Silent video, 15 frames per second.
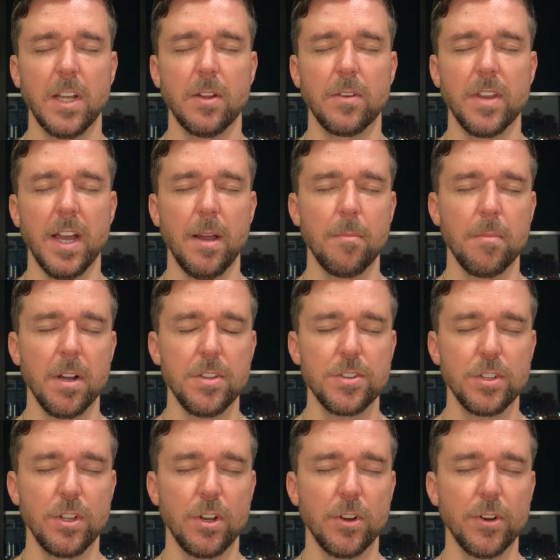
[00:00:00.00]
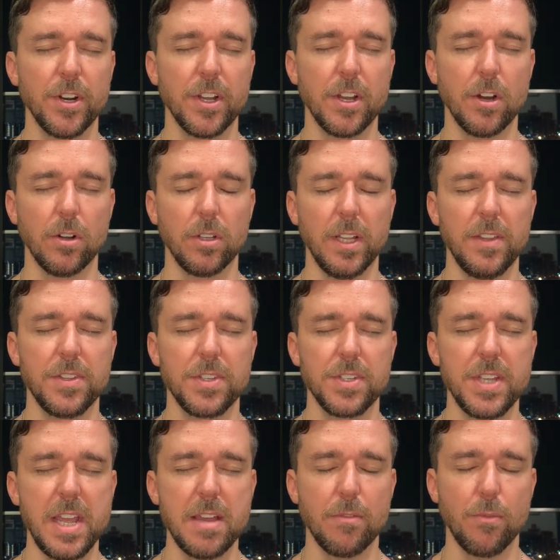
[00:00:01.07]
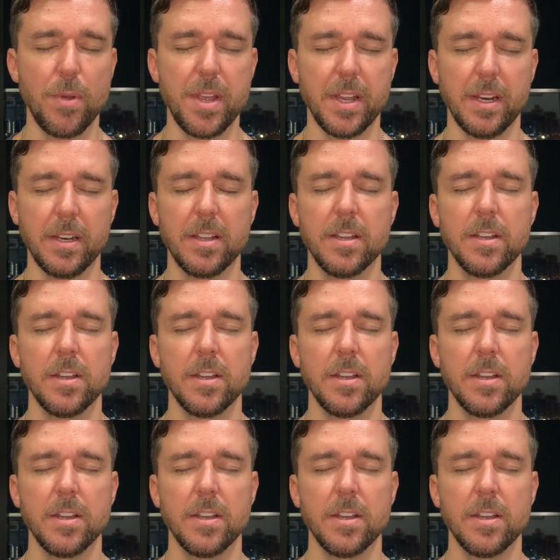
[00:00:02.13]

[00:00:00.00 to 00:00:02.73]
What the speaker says: Not much longer to go. Let's see if we can